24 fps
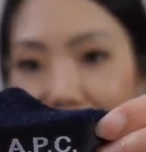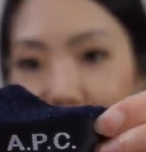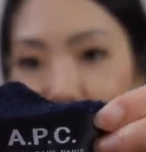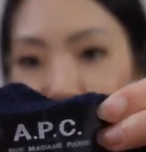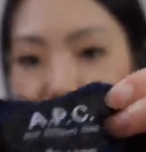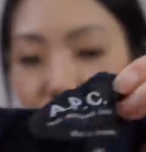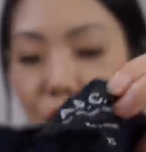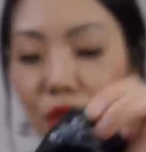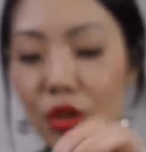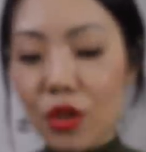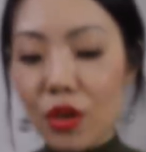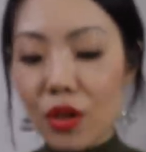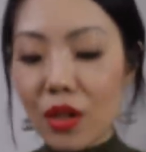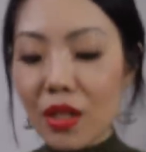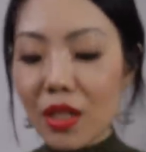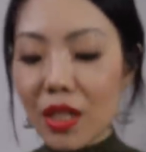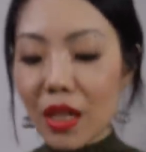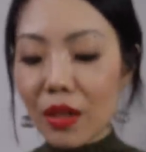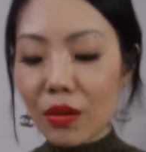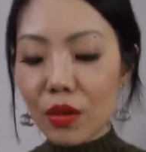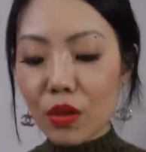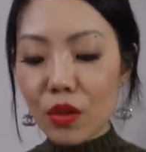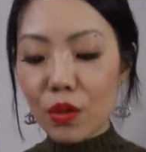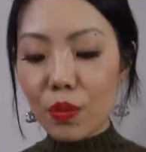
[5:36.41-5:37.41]
which turns
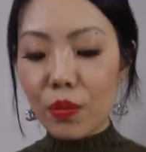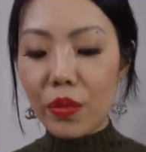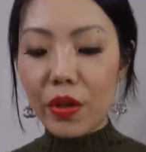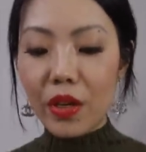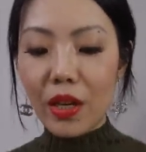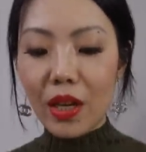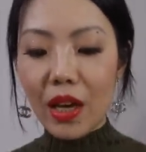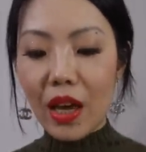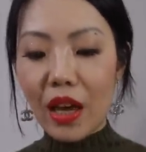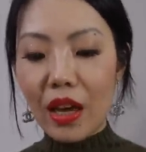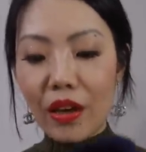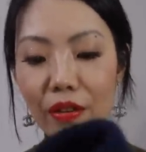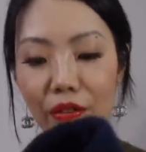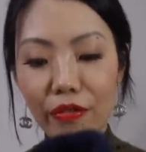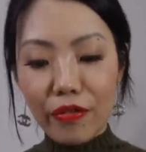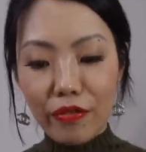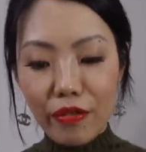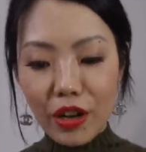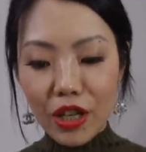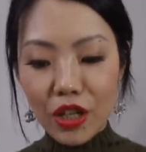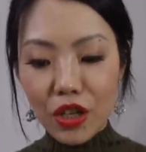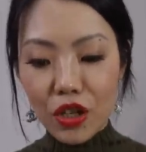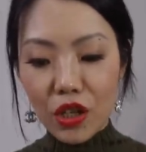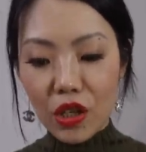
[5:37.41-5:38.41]
out to be a
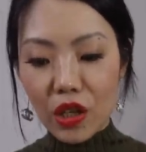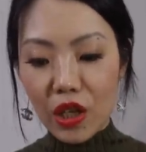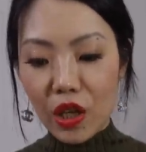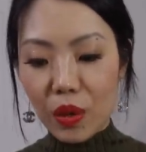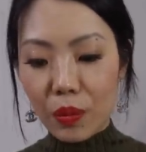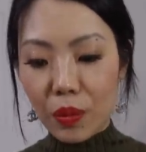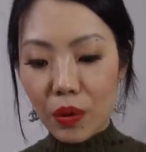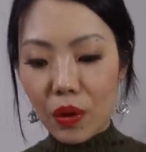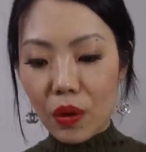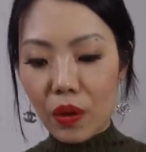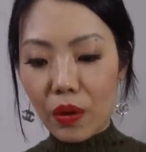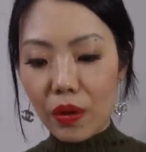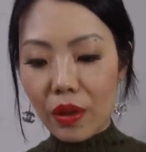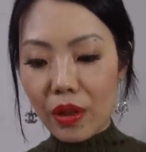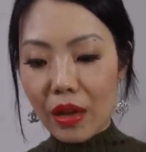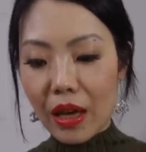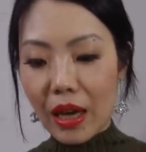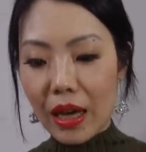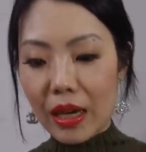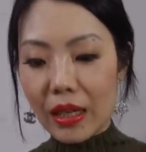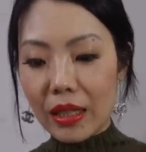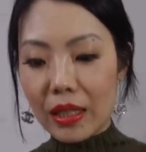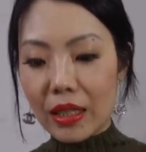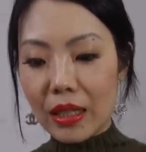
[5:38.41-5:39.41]
French label
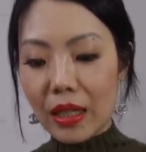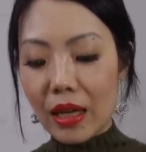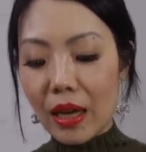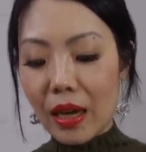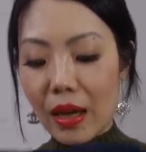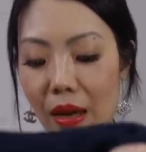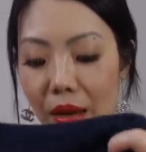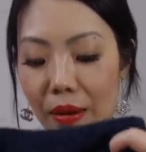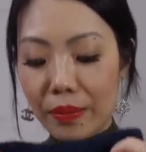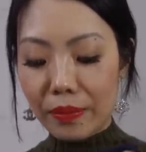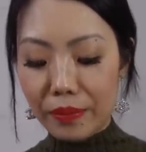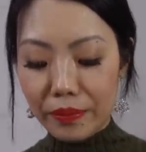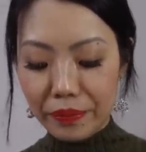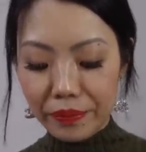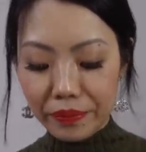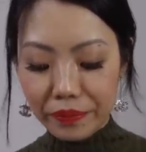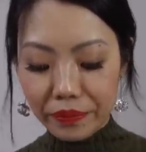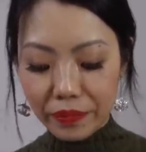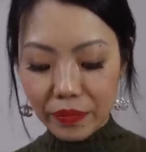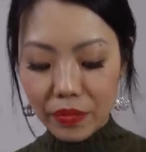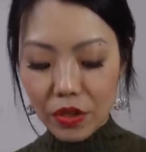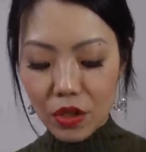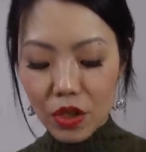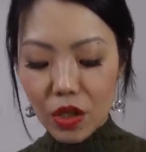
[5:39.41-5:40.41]
that um,
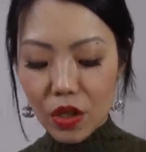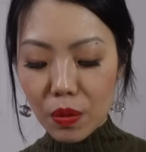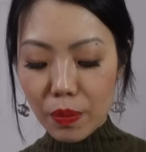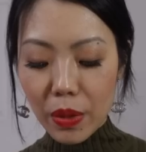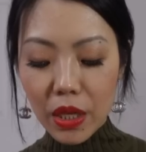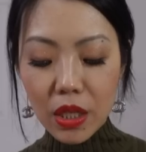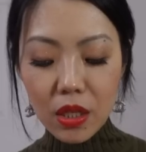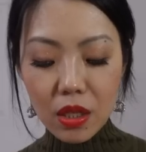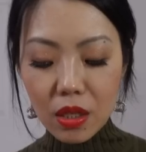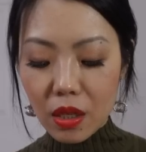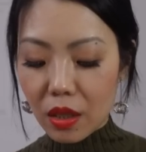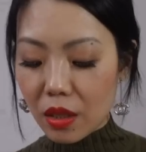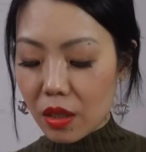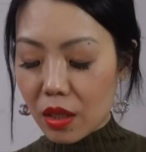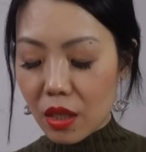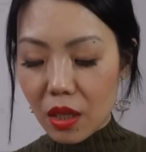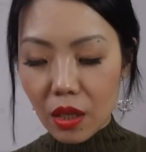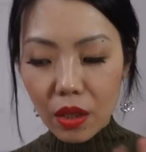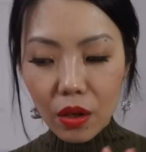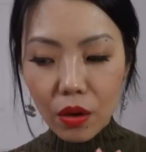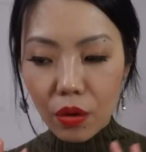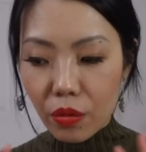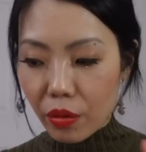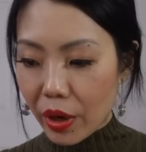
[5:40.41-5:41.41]
just makes con-
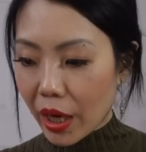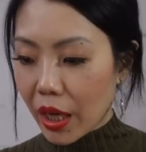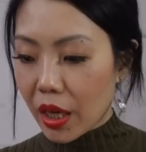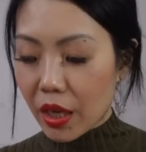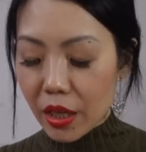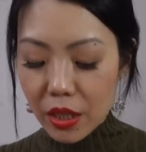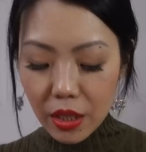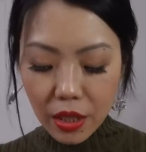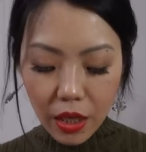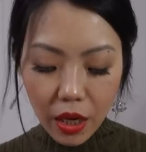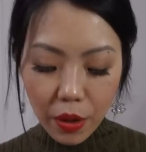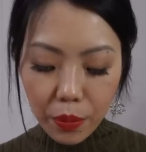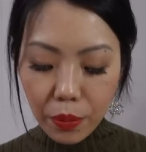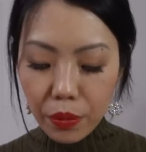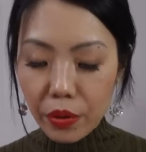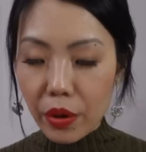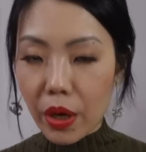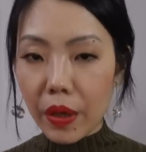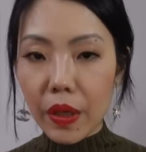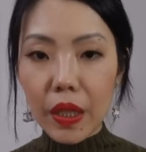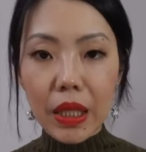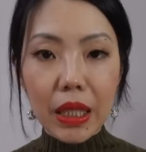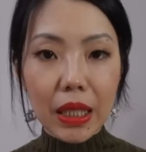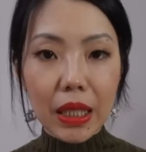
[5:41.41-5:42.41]
great contemporary